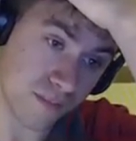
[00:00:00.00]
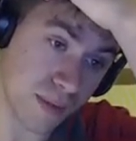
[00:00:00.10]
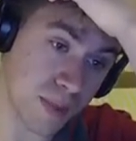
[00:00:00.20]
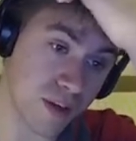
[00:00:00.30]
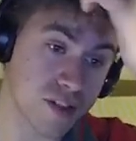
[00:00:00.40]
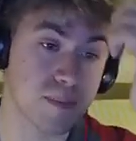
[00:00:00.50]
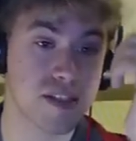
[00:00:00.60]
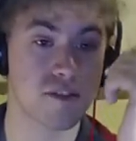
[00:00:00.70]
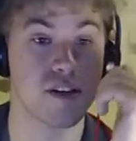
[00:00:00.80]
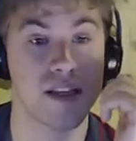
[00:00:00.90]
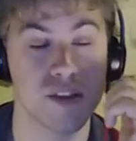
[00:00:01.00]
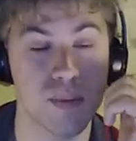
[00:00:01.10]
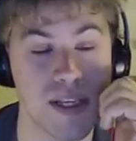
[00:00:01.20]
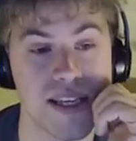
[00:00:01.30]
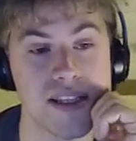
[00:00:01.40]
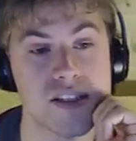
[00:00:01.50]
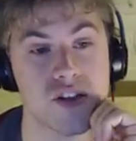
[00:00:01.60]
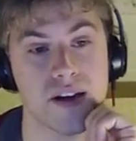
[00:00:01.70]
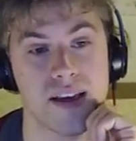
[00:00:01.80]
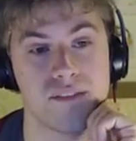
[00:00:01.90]
I think we go into MetaRidley because we need
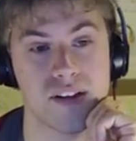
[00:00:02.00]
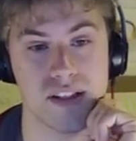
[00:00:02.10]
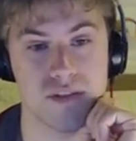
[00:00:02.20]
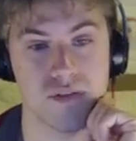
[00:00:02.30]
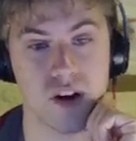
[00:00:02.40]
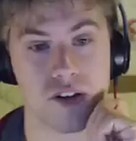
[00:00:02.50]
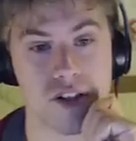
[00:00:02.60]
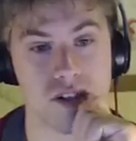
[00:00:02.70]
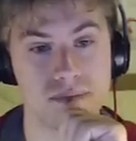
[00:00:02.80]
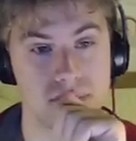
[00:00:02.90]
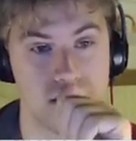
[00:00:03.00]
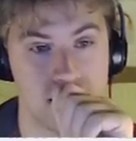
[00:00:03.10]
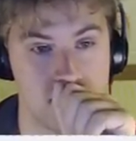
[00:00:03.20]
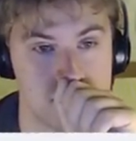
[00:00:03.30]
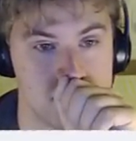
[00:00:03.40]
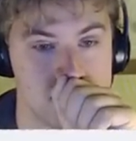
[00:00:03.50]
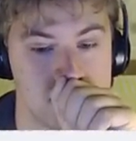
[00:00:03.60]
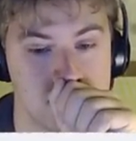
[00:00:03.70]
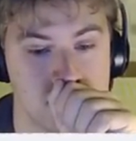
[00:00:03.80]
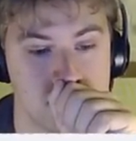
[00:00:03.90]
to try and get rid of these rocks.
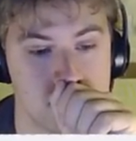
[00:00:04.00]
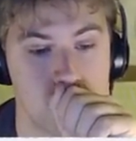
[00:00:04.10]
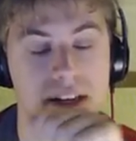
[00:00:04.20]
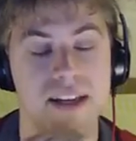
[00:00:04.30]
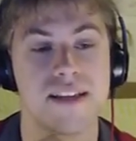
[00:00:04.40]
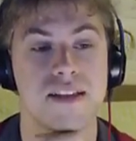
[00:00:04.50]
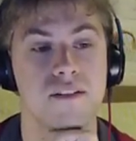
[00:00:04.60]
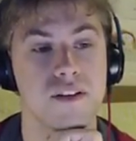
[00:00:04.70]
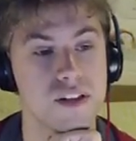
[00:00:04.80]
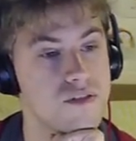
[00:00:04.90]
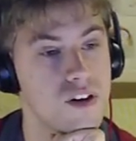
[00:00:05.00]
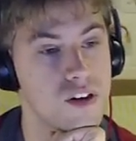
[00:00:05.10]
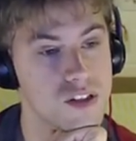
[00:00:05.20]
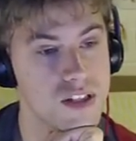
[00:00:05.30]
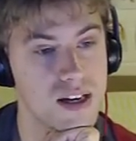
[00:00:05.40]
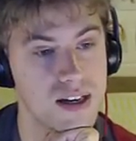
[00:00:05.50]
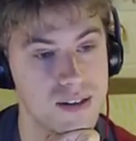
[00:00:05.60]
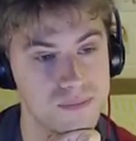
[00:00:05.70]
We need to get rid of these rocks.